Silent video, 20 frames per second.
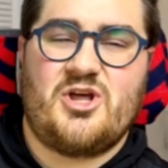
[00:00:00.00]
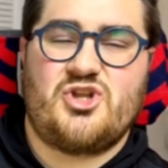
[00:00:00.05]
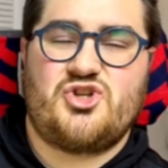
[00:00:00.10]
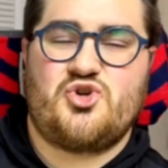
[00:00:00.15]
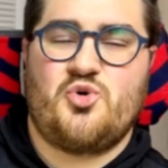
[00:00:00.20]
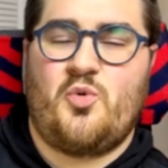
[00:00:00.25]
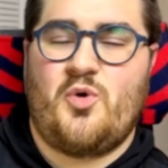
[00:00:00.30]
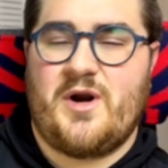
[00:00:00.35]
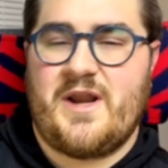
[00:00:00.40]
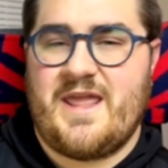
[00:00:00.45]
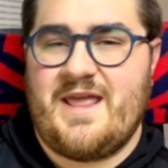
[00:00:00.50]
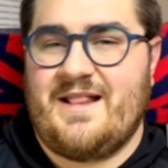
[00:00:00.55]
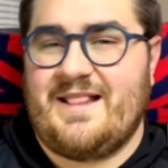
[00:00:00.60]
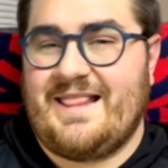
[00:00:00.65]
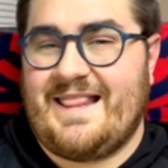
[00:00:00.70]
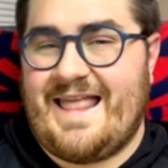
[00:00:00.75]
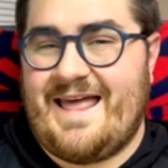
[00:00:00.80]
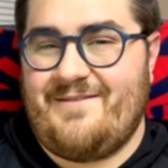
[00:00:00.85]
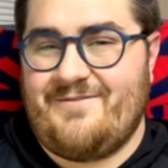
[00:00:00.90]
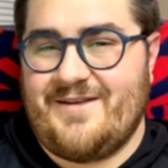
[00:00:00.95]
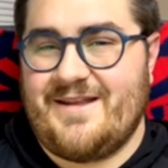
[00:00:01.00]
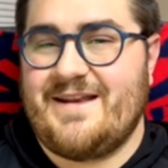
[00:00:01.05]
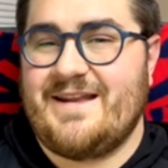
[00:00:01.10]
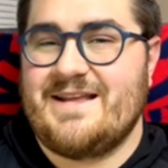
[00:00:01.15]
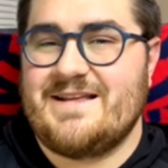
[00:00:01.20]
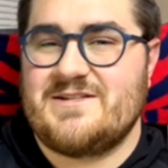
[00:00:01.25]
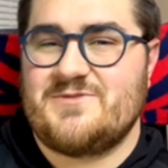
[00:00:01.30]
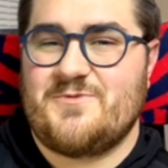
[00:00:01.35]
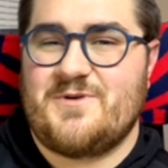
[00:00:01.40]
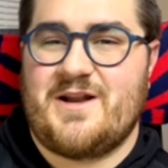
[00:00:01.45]
2011
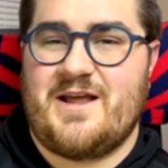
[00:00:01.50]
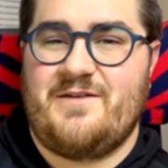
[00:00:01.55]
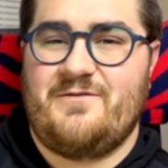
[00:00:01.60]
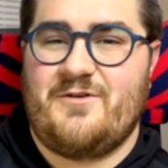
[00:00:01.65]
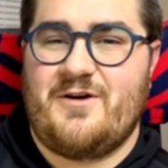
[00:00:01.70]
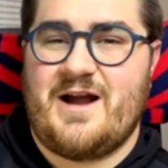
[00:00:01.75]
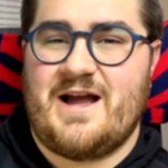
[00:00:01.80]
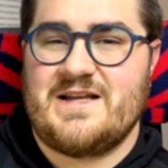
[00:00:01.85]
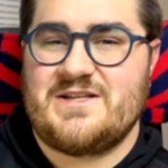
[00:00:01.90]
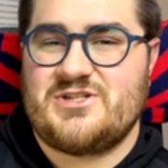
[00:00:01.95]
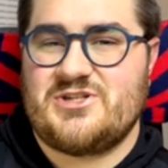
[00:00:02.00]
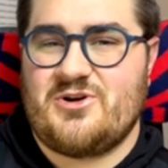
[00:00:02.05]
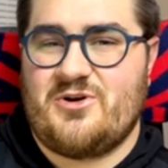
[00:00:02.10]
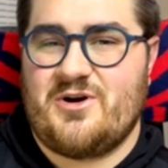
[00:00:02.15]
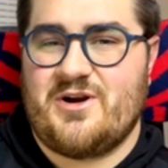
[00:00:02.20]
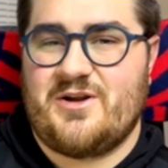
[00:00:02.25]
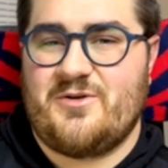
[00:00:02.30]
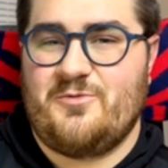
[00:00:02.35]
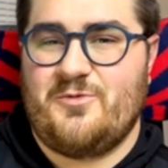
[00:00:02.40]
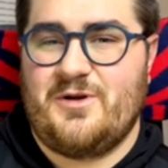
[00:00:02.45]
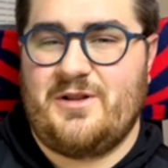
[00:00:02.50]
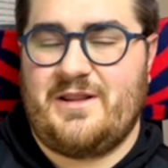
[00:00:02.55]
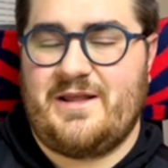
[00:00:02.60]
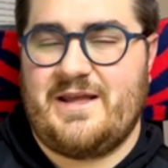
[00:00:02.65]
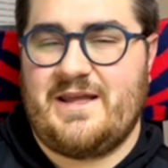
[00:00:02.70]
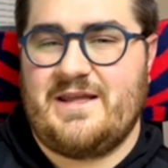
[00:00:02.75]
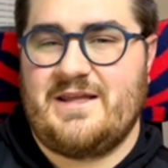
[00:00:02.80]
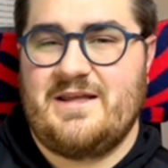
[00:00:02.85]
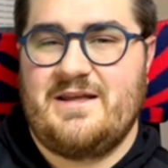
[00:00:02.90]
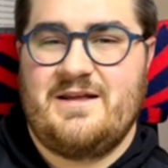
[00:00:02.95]
is whenever I started really